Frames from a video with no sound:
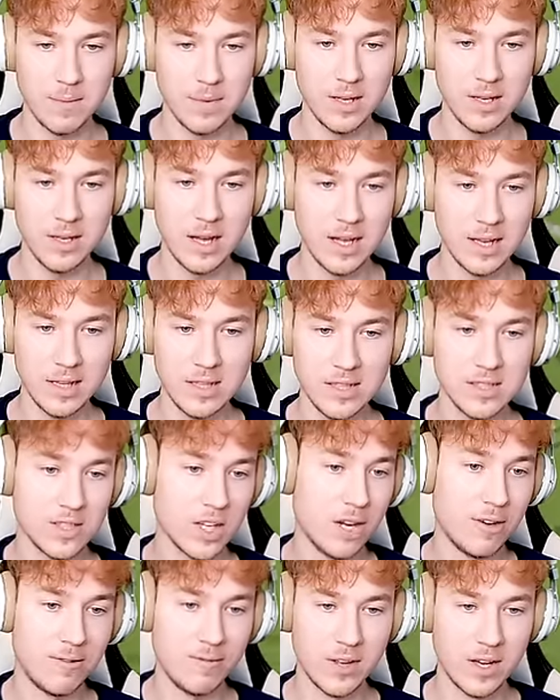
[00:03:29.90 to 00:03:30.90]
mean, at
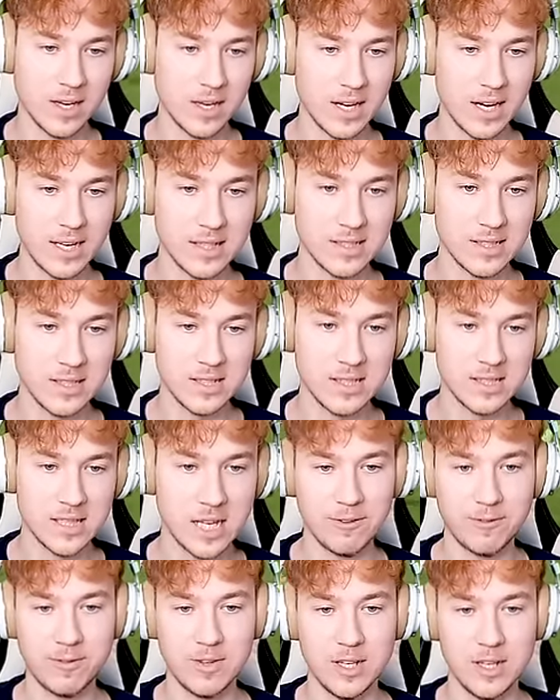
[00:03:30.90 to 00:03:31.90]
least offline, guys, it's
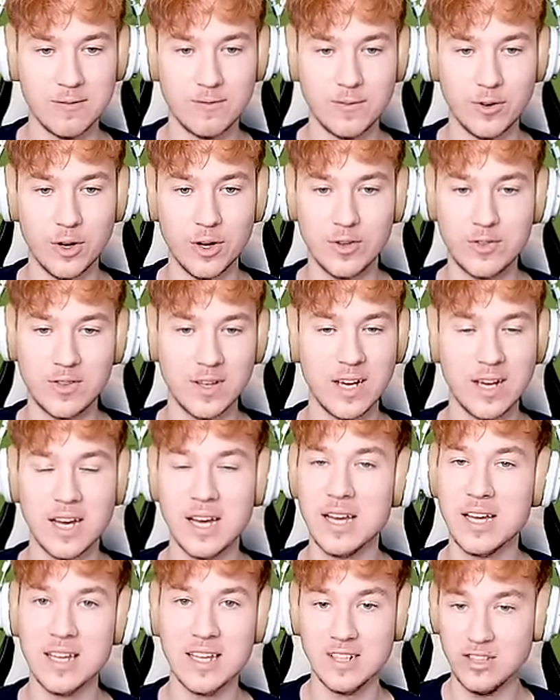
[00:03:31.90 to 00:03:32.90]
definitely worth
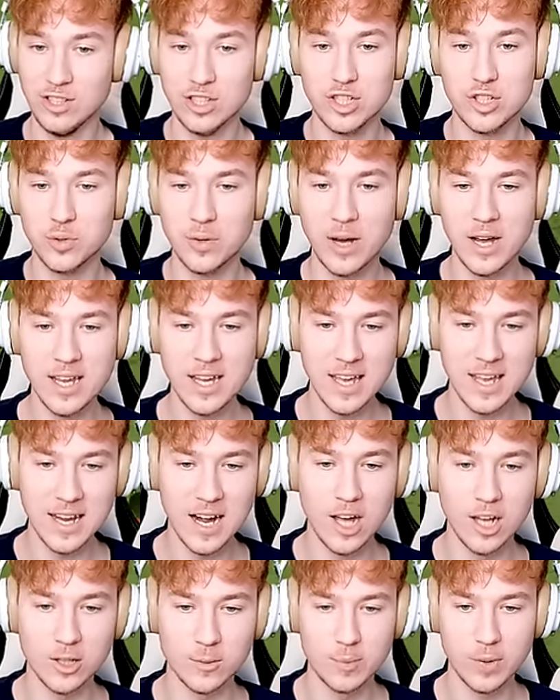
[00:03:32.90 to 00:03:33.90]
uh, just trying it
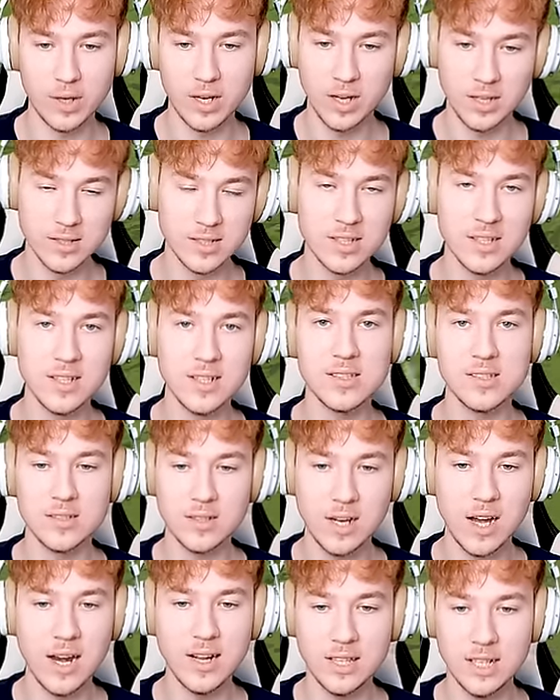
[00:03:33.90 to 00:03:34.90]
out because it is
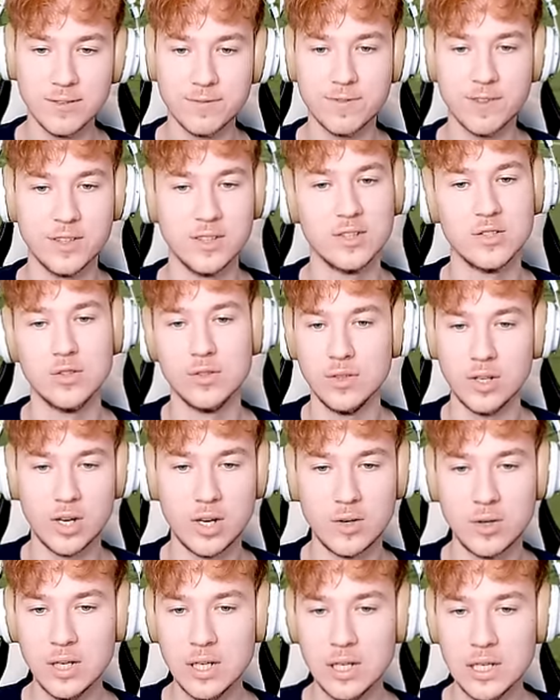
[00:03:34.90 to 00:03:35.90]
kind of different to, you
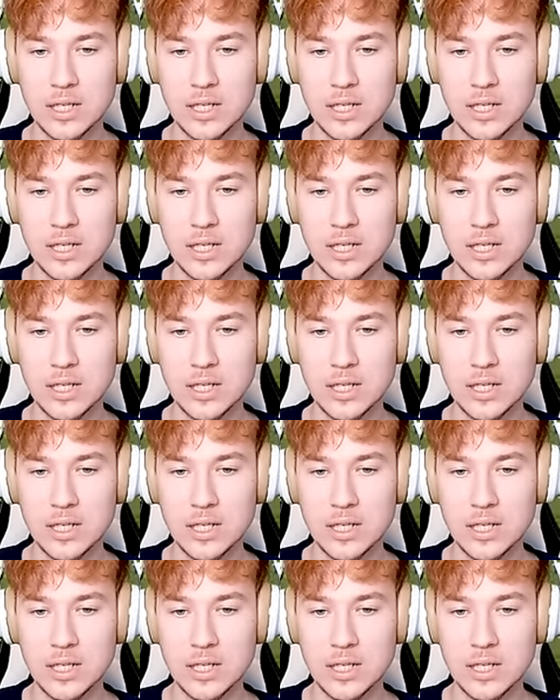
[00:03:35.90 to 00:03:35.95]
know,